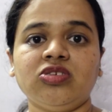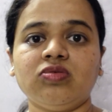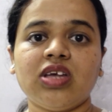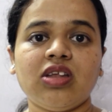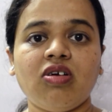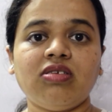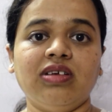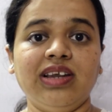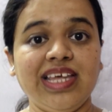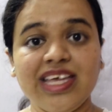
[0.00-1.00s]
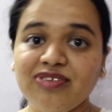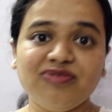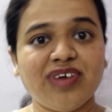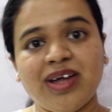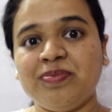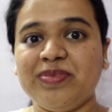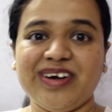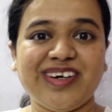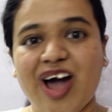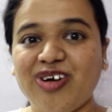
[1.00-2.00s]
You cannot leave one
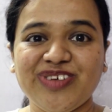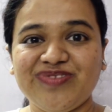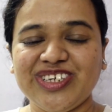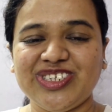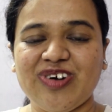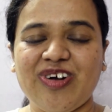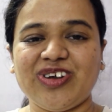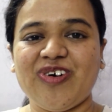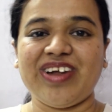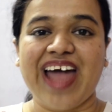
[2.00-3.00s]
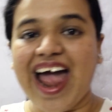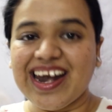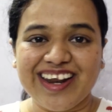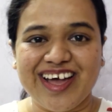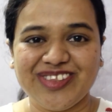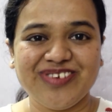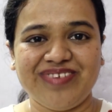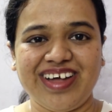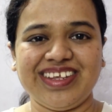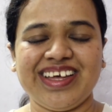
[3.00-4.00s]
bird out of the shot or add another
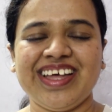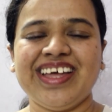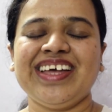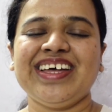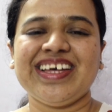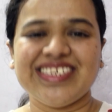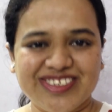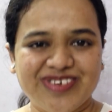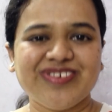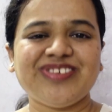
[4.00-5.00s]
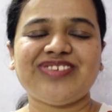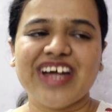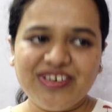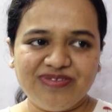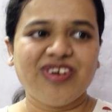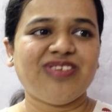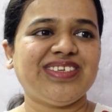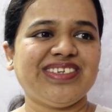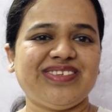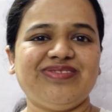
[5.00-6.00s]
one. So try to follow
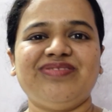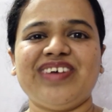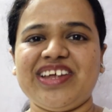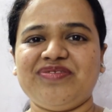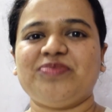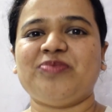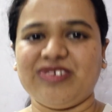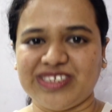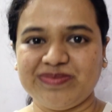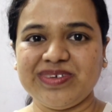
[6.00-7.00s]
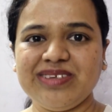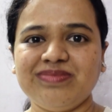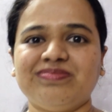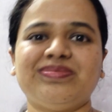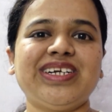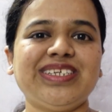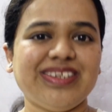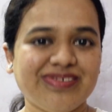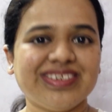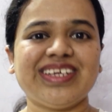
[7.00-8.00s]
this rule wherever possible, but
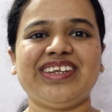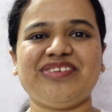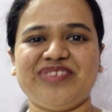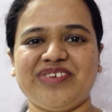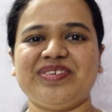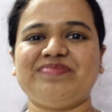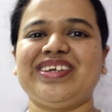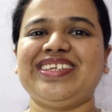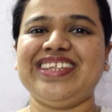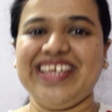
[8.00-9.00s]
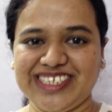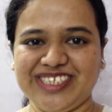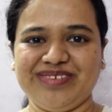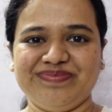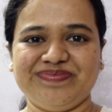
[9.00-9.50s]
don't interfere with Mother Nature.